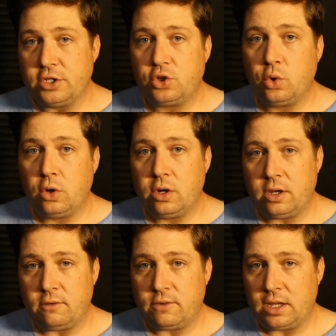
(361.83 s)

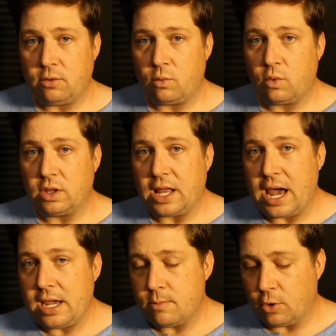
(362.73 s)
intuitive, and
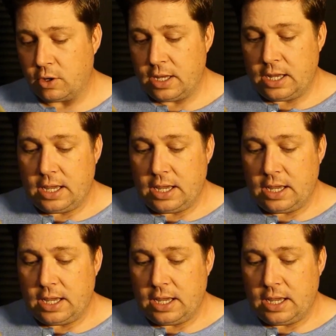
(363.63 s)
reliable.